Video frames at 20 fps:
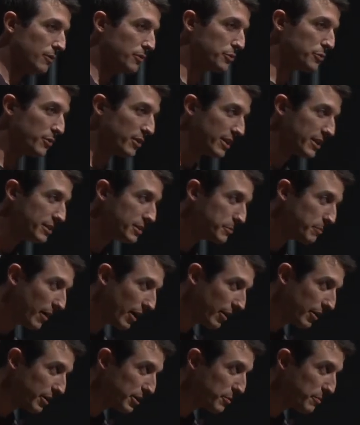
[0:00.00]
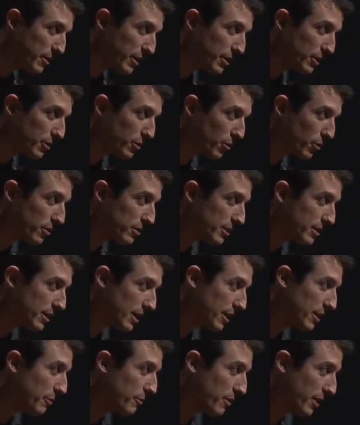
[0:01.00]
It's really inspiring to be in court the
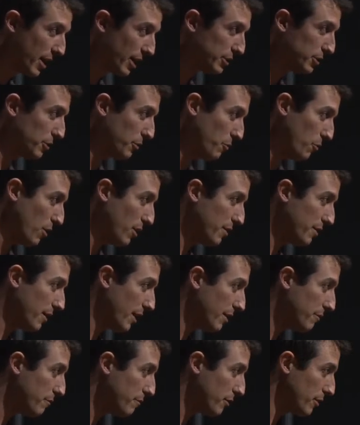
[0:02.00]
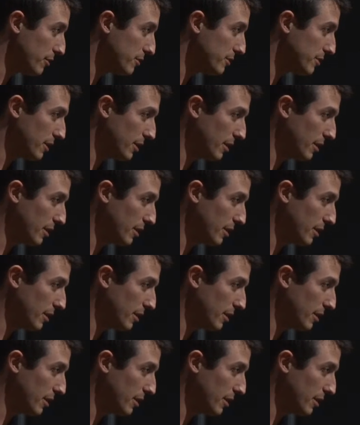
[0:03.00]
day that we actually won that first